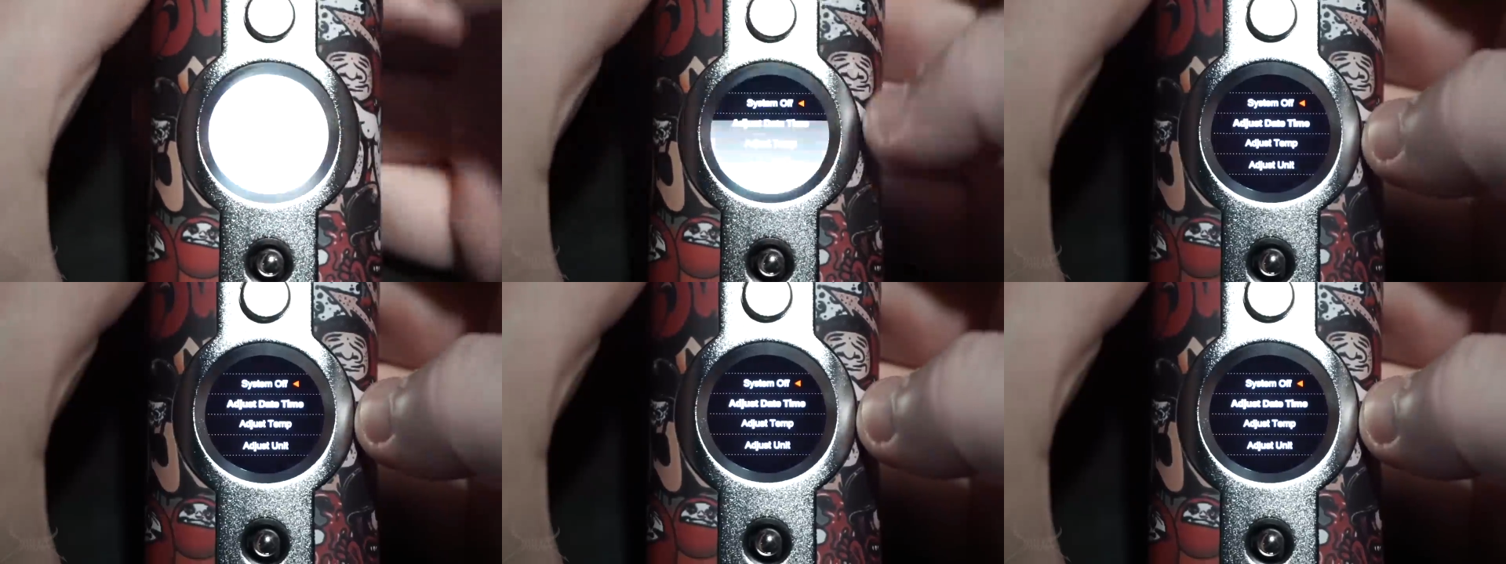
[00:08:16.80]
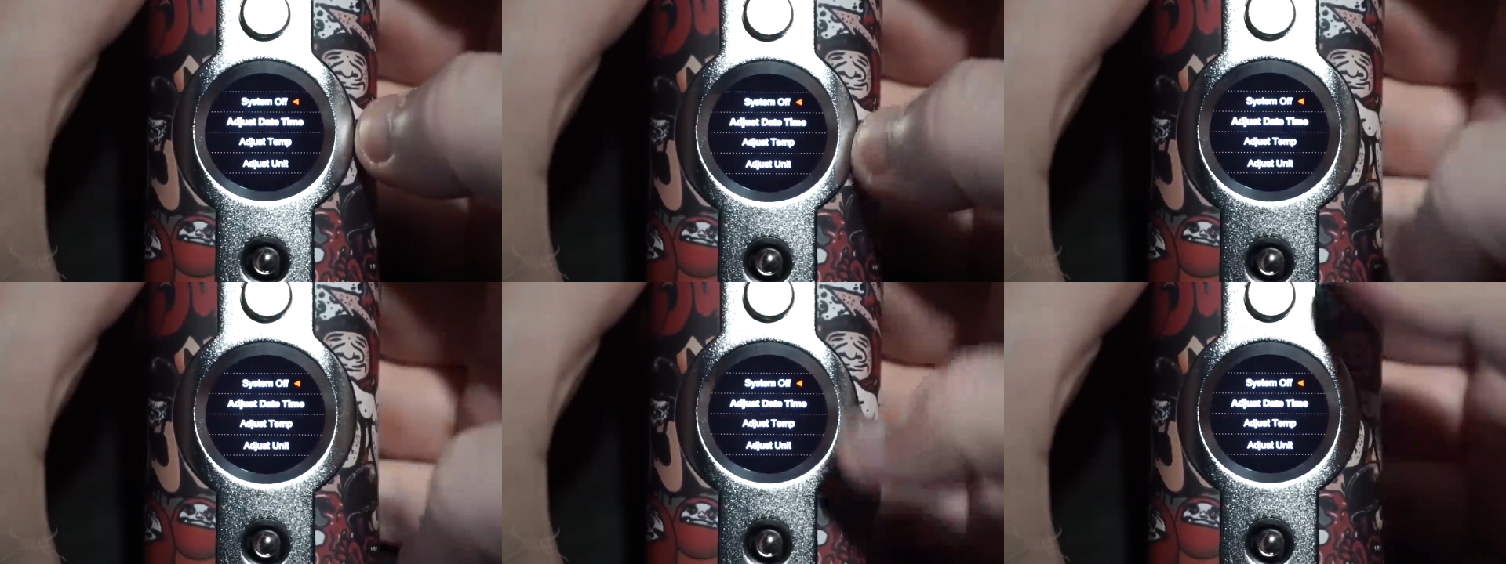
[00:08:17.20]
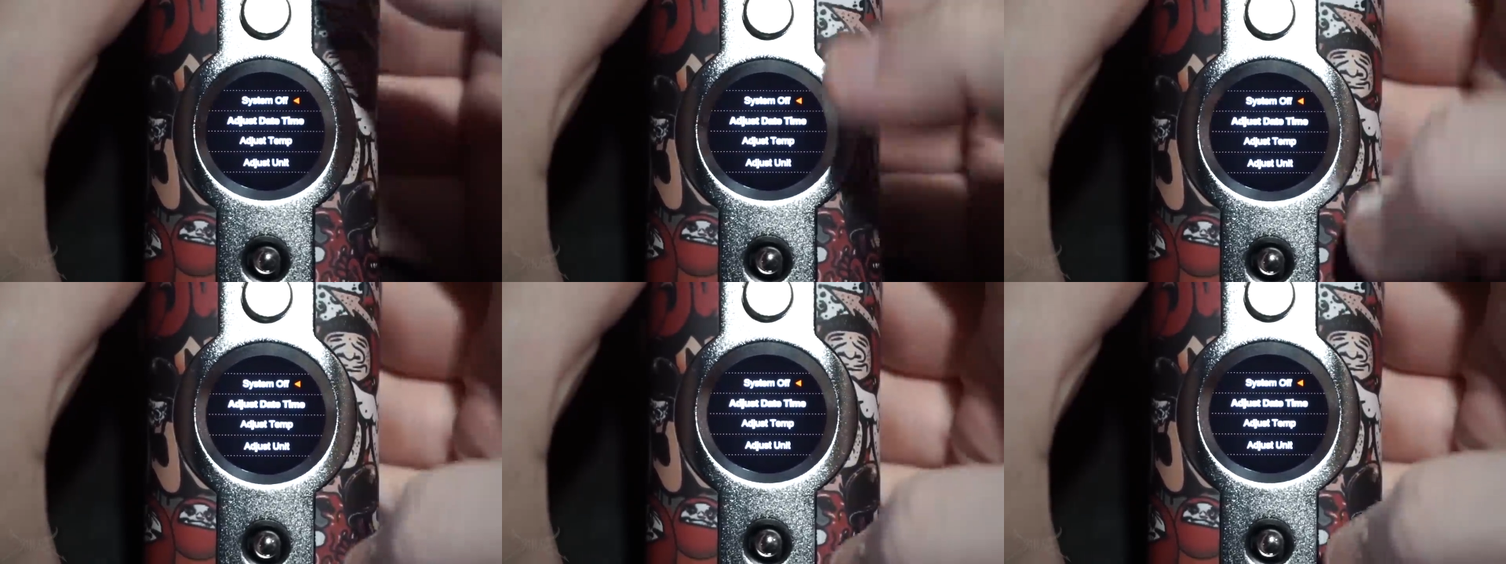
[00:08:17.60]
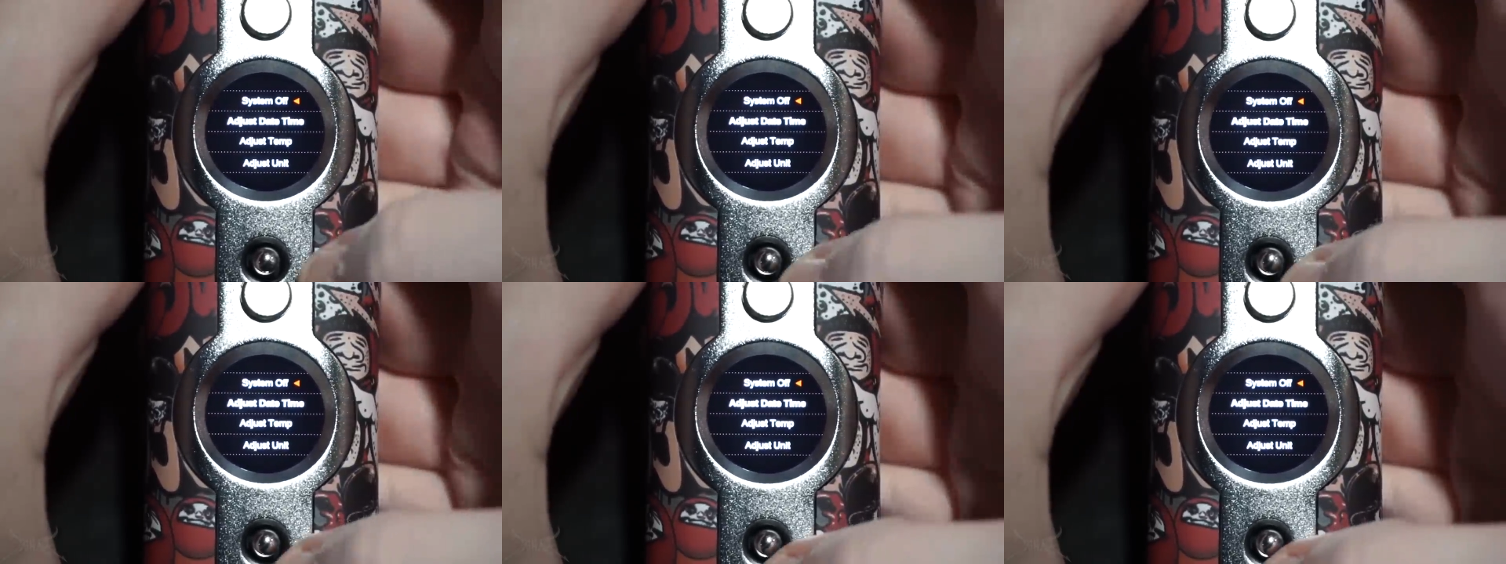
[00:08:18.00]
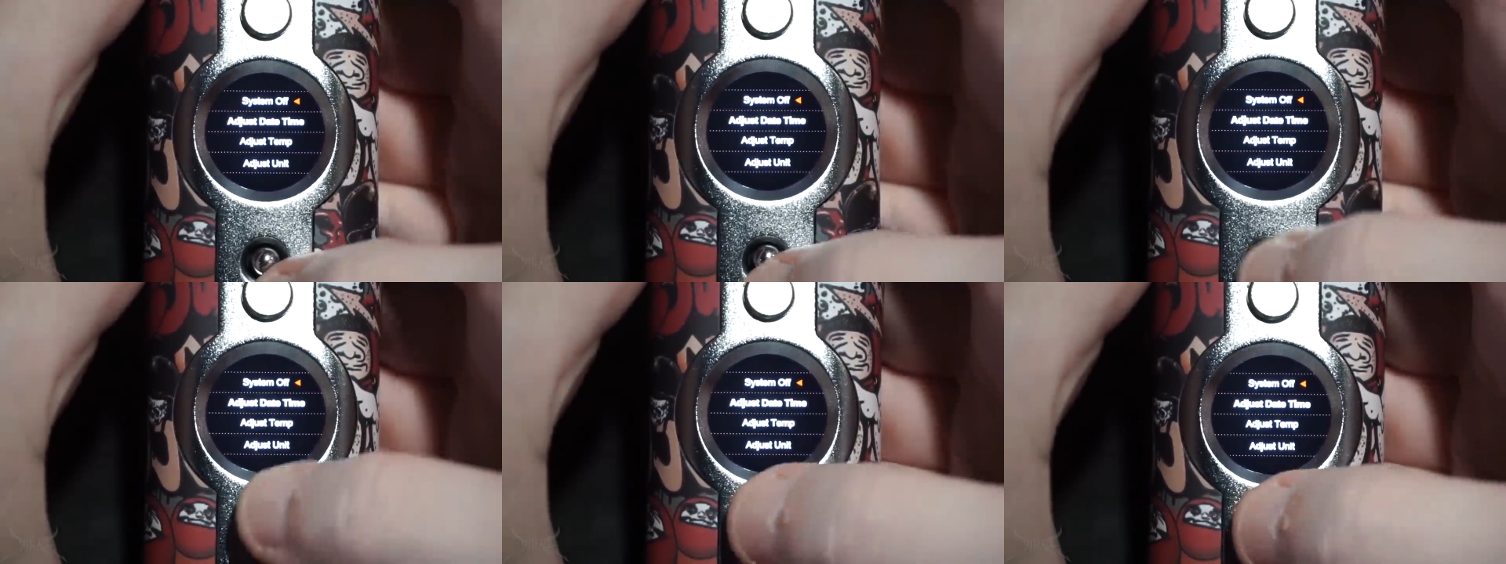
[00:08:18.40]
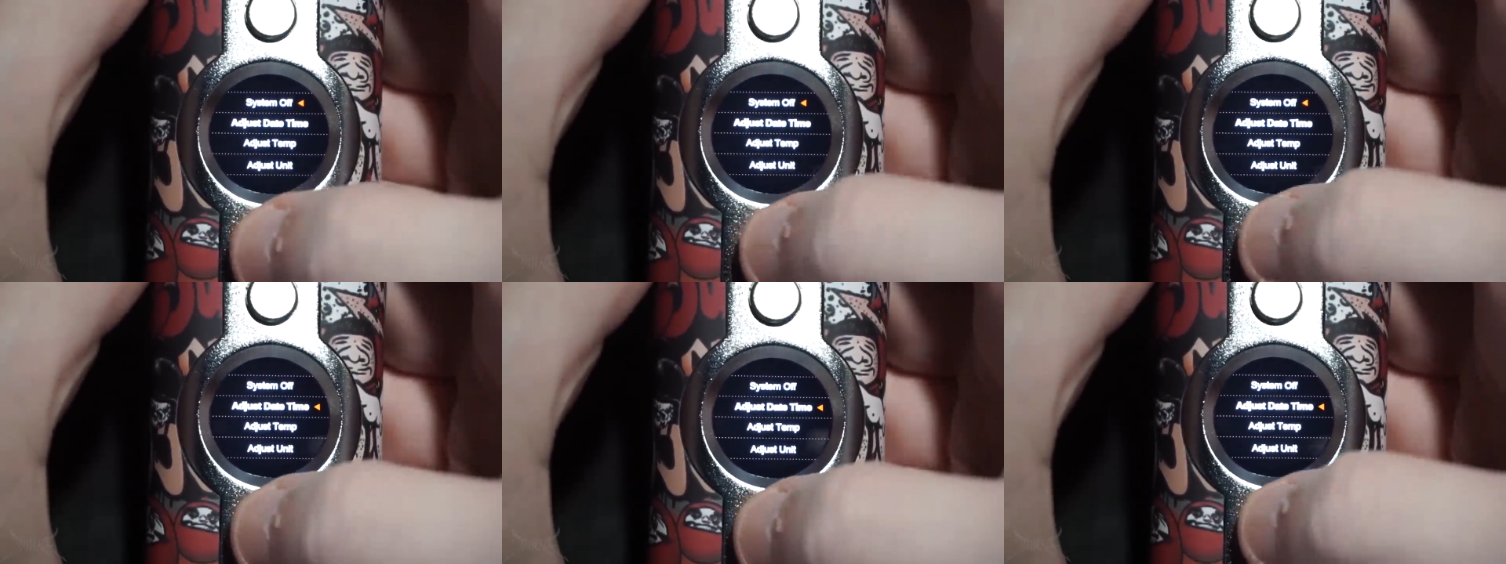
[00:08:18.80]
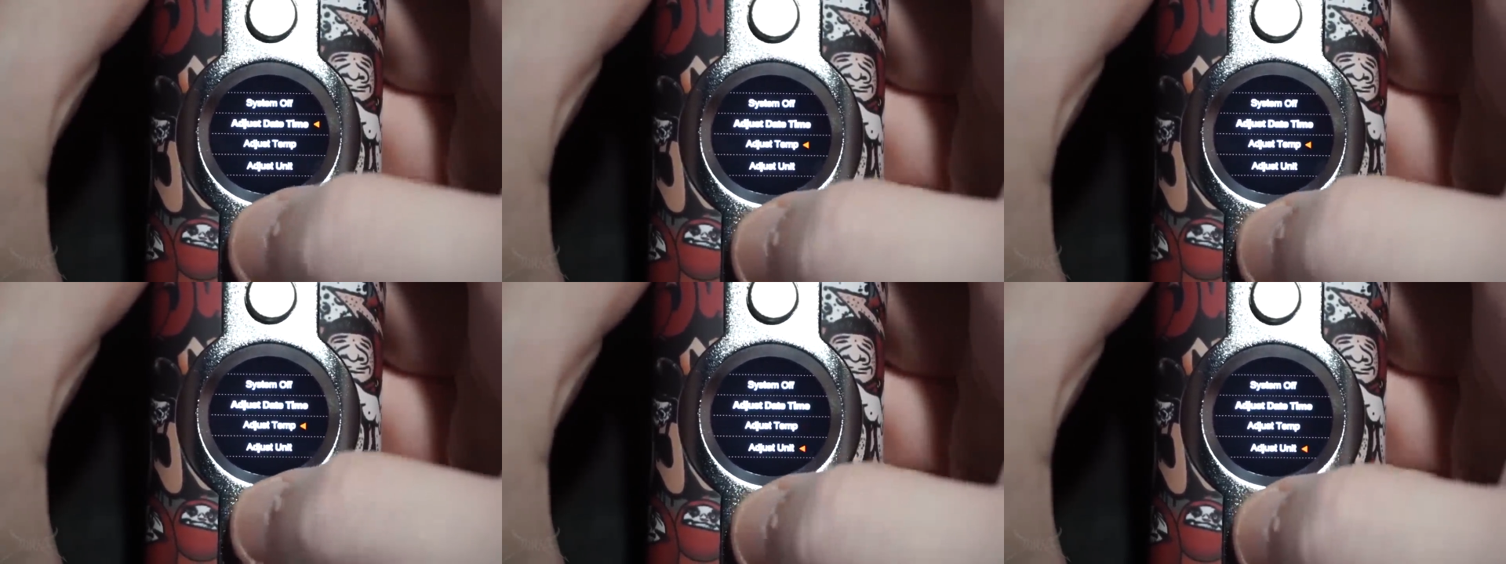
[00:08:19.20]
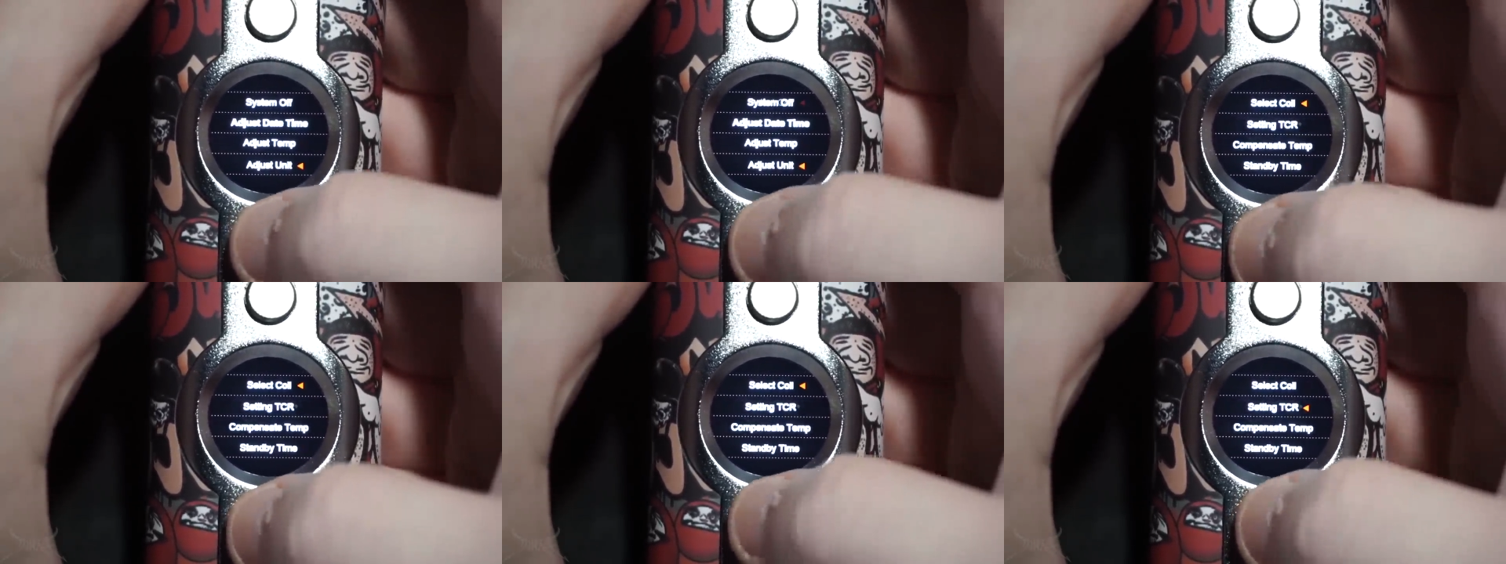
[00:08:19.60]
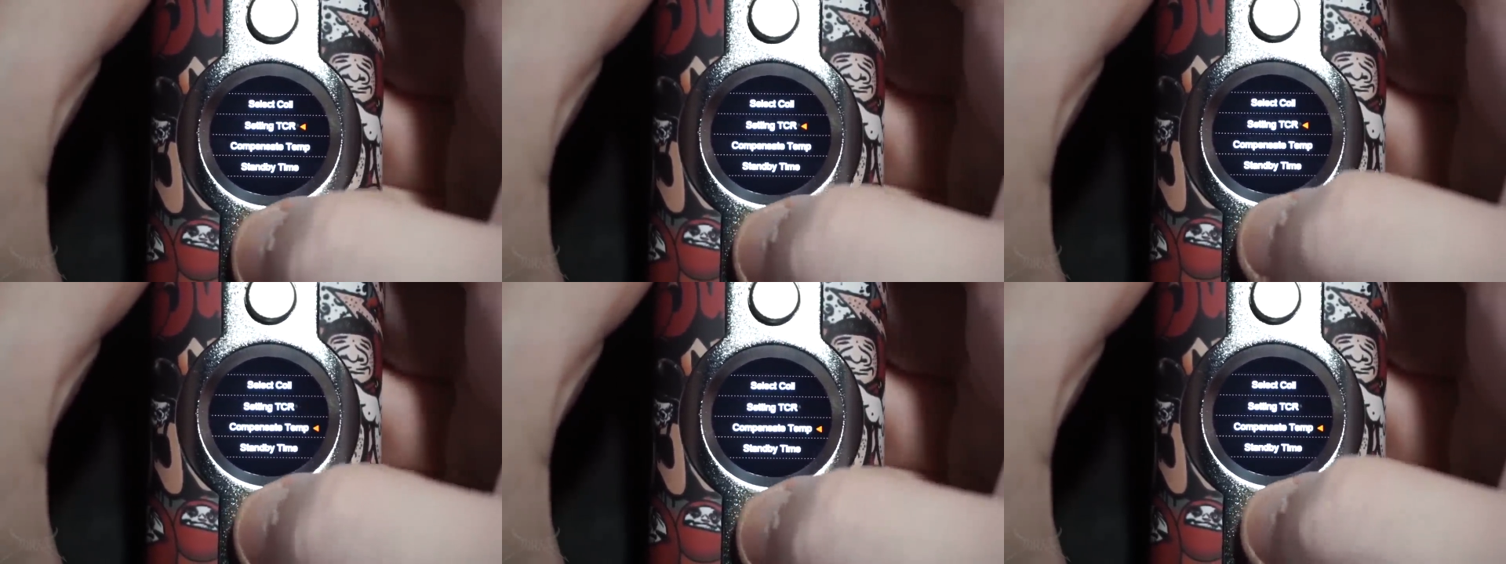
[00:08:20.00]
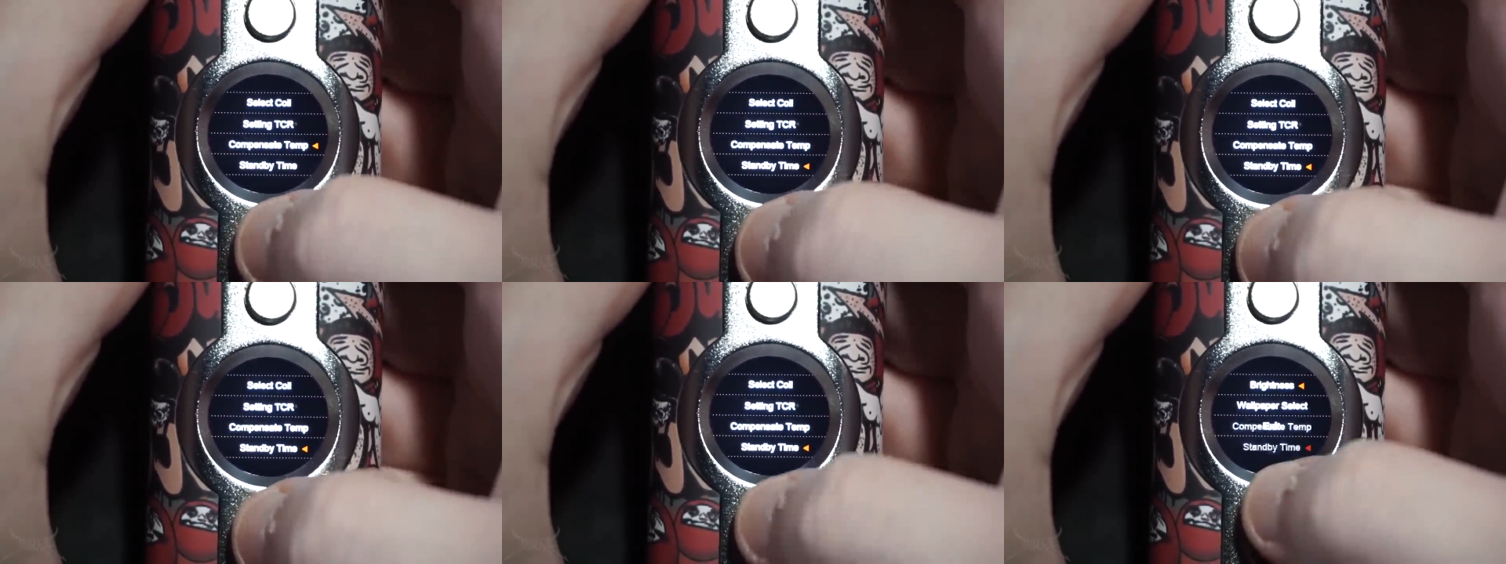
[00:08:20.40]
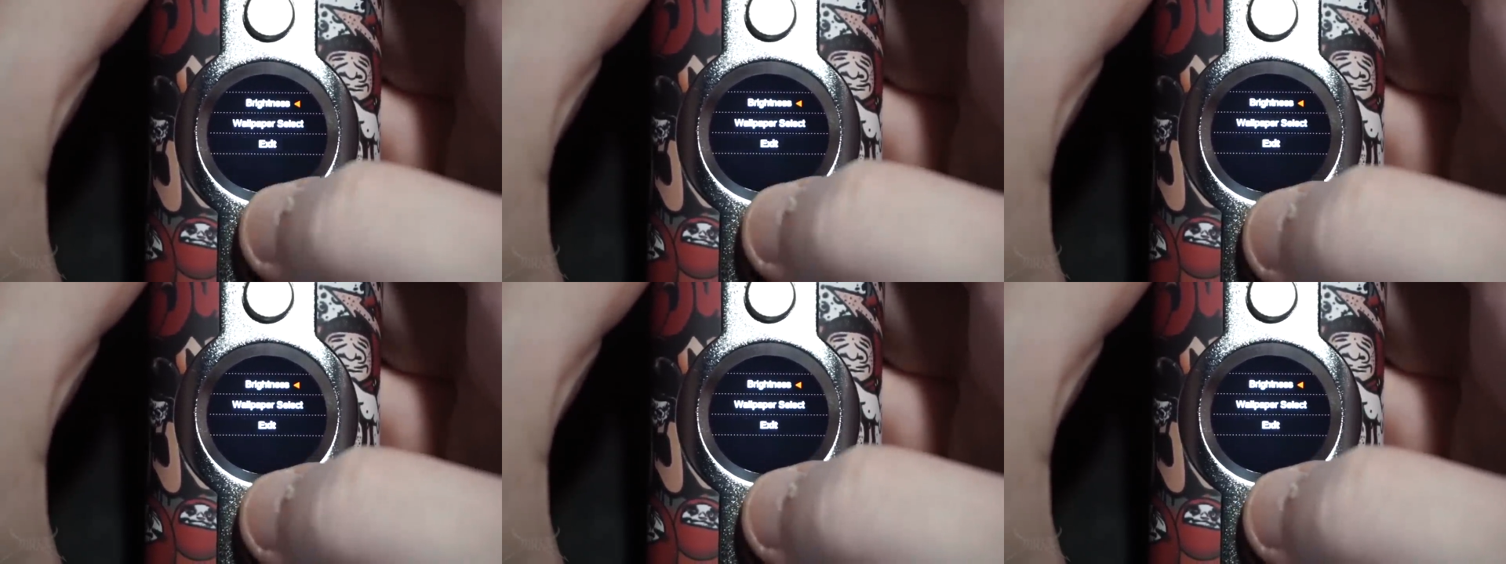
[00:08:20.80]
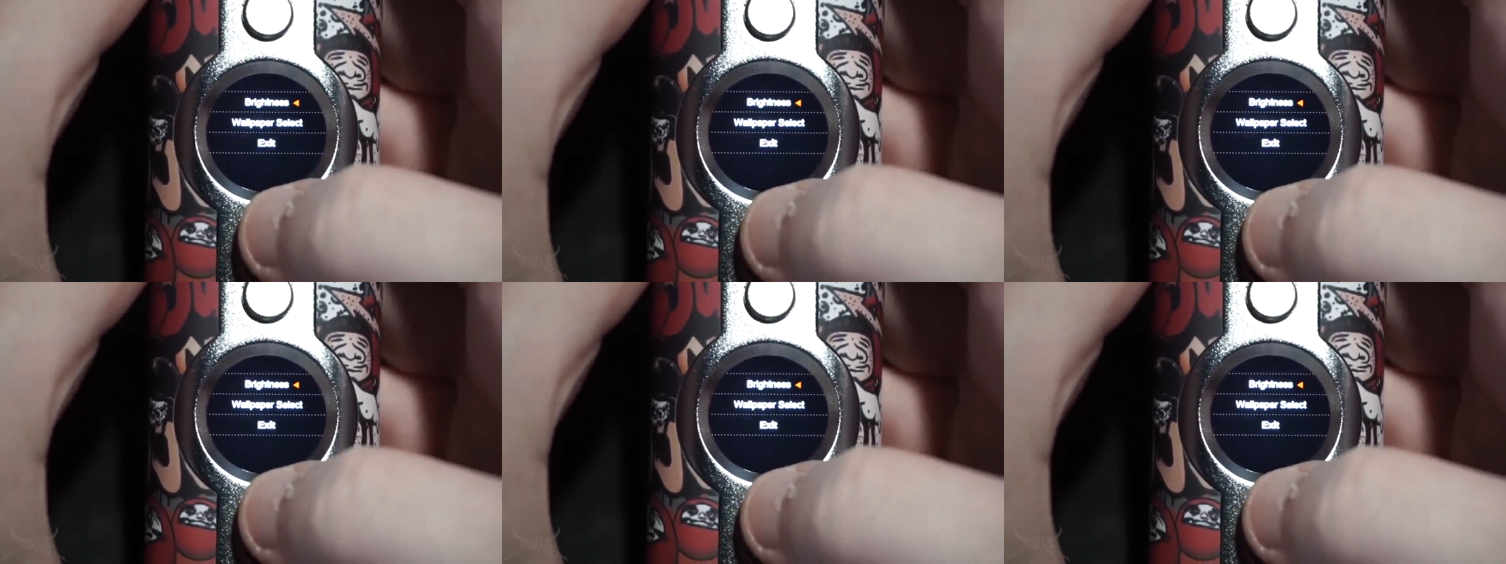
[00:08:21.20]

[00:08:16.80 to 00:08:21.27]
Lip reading: Nobody's mouth can be seen.